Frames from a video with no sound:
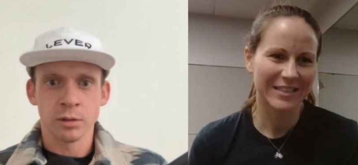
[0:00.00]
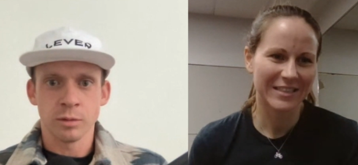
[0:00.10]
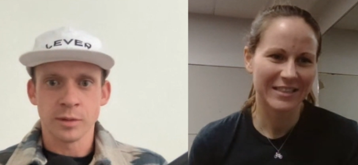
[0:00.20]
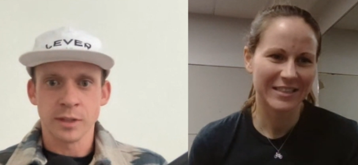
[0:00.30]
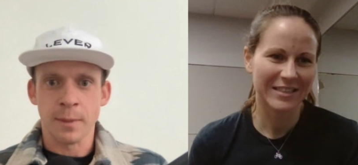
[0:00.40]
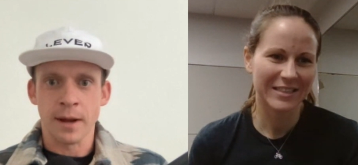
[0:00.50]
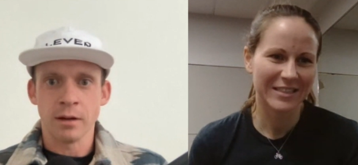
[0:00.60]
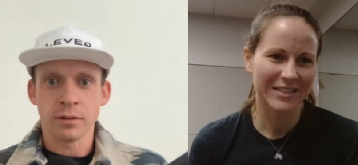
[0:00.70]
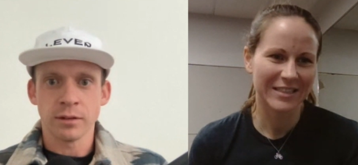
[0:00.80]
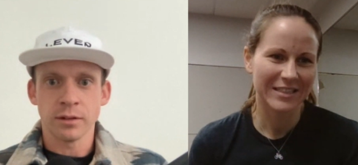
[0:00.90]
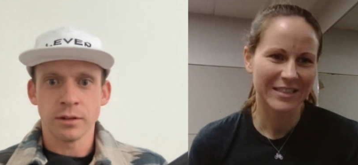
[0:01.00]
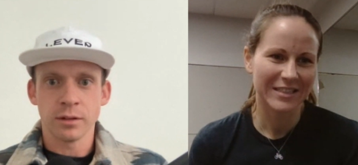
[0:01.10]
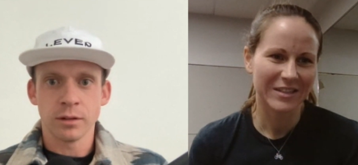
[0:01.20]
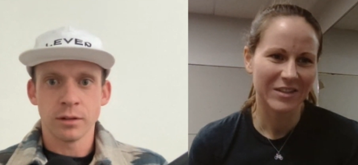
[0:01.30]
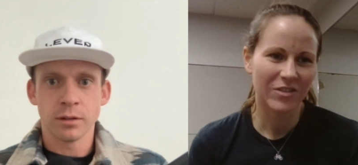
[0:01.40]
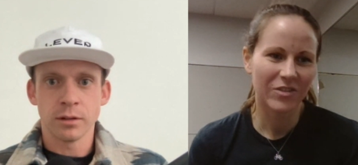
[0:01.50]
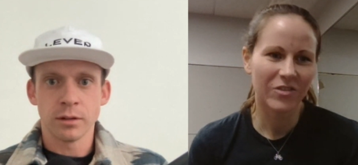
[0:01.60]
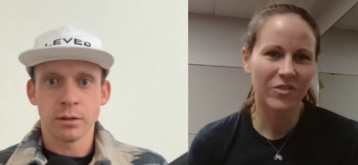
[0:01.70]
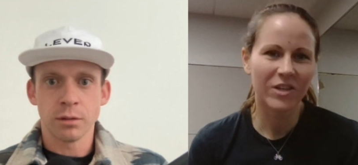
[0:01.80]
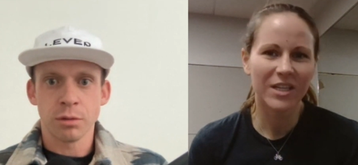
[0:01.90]
Speaker 1: what was it about?
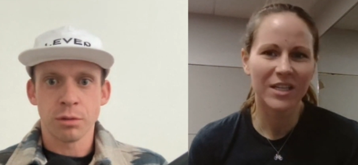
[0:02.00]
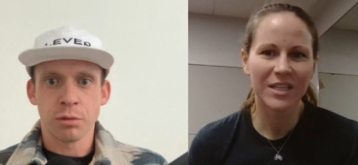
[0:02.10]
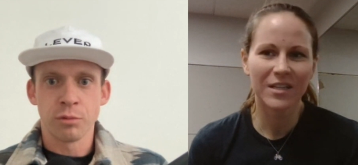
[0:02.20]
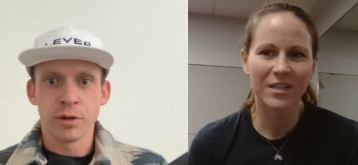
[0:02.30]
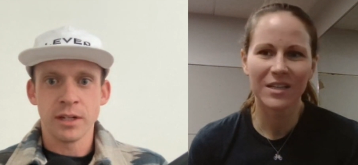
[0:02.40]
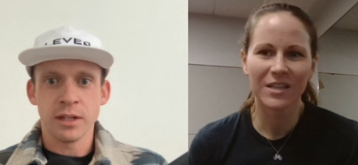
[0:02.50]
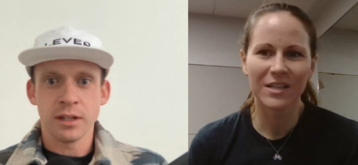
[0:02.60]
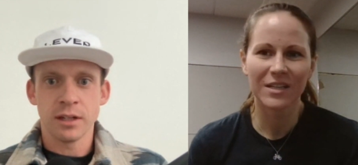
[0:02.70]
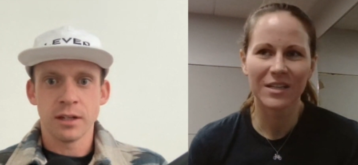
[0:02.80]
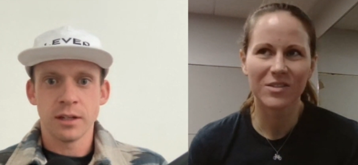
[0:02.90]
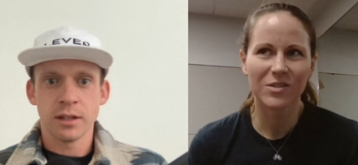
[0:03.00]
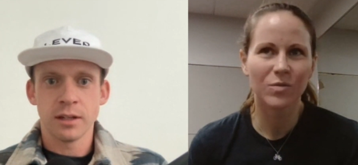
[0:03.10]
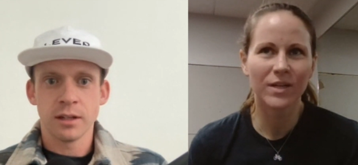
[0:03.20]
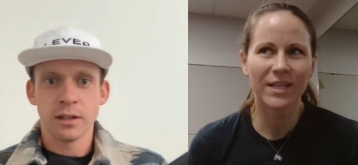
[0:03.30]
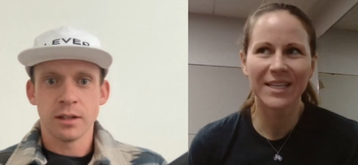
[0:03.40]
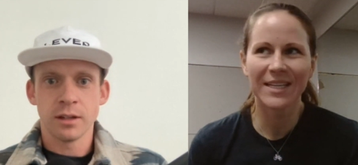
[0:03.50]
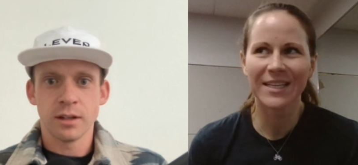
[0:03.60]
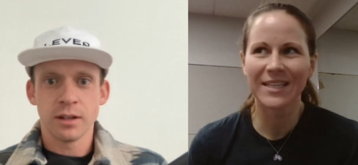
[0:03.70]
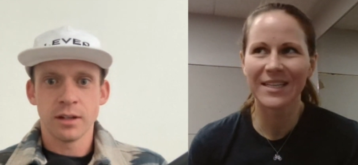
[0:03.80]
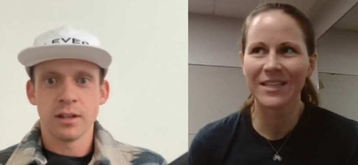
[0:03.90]
Three, three.
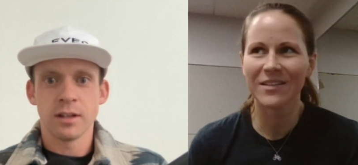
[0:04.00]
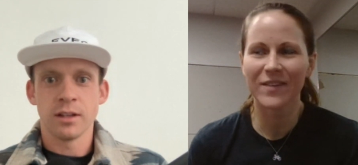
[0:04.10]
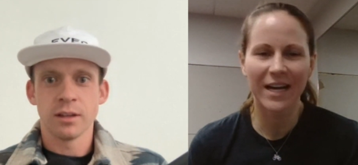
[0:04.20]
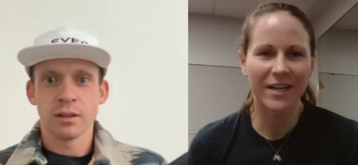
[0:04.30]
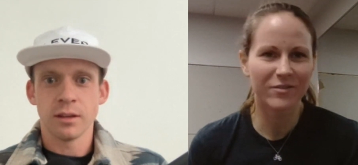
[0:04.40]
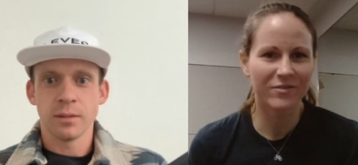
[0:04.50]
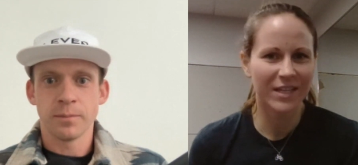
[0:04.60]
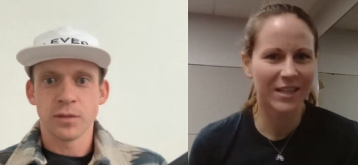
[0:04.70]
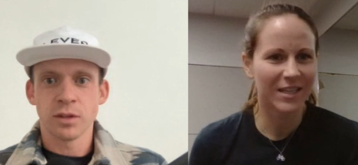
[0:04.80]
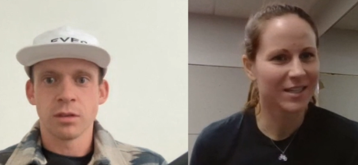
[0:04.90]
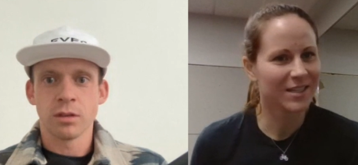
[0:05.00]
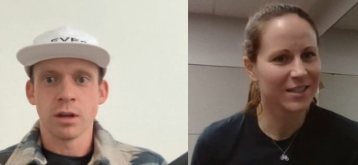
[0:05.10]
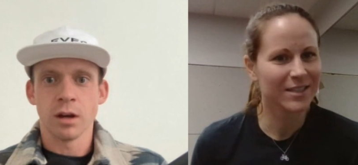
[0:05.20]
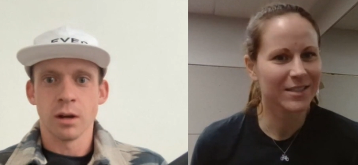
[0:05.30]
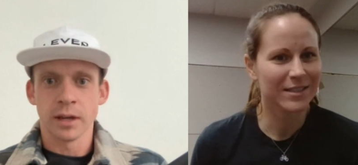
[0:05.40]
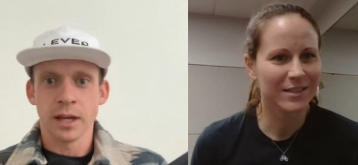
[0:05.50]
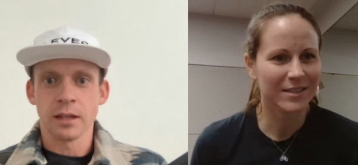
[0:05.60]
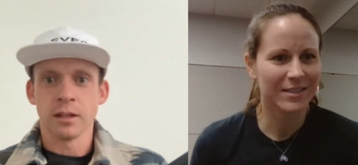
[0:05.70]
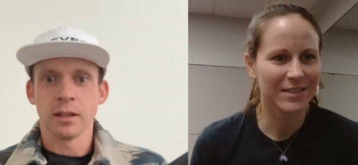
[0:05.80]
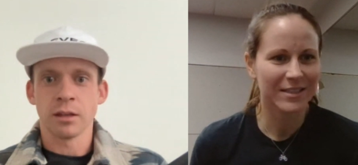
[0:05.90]
Speaker 2: twenty-five, I think.
Speaker 1: Okay,
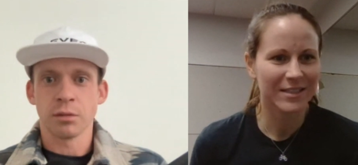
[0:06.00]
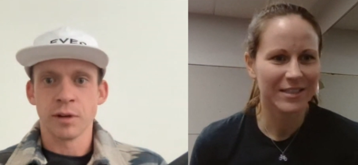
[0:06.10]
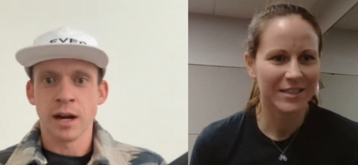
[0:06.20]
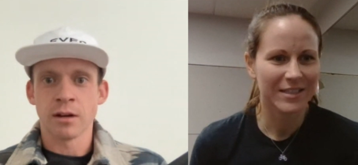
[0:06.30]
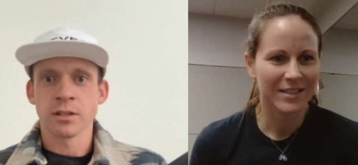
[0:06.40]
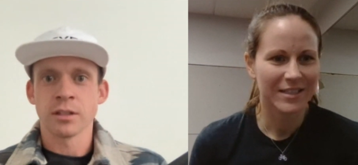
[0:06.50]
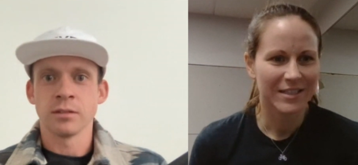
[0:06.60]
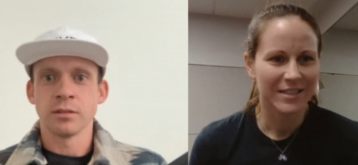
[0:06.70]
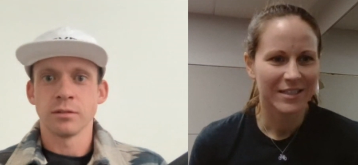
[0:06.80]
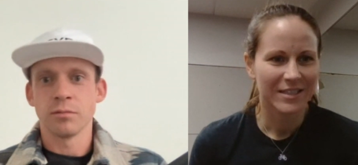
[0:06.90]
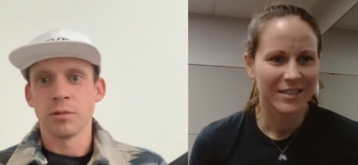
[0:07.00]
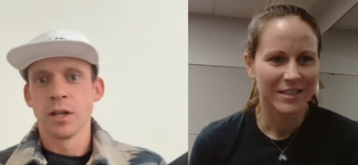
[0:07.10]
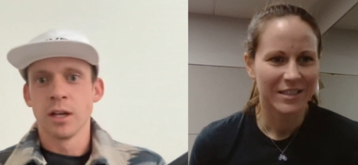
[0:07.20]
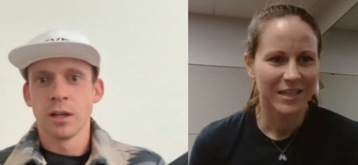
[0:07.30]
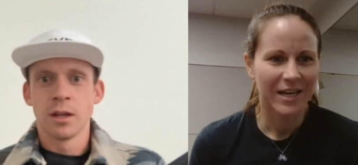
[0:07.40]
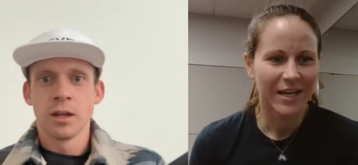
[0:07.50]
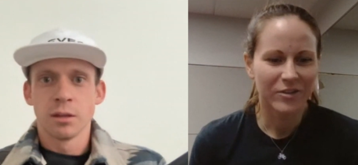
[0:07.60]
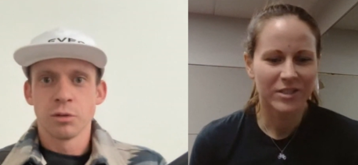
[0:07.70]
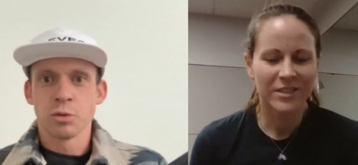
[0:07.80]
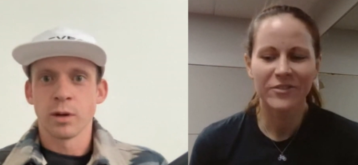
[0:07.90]
three hours and
Speaker 2: I
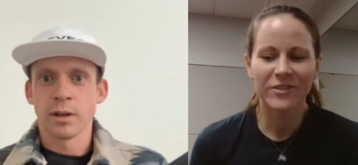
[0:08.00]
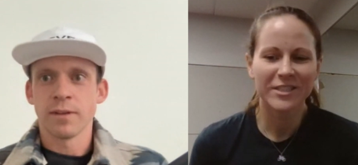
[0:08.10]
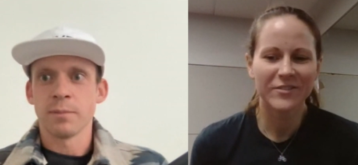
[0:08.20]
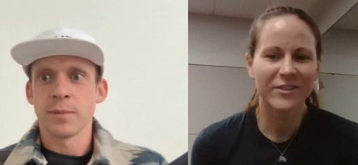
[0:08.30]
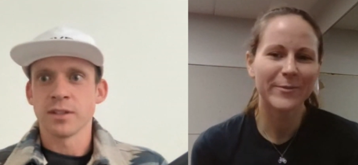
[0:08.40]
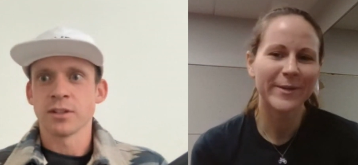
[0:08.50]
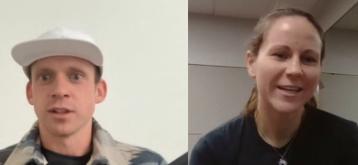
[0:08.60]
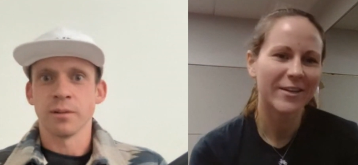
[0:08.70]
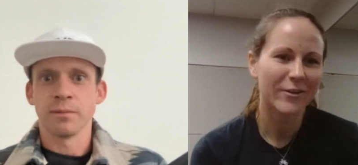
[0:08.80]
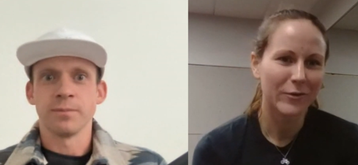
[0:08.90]
was the first female out of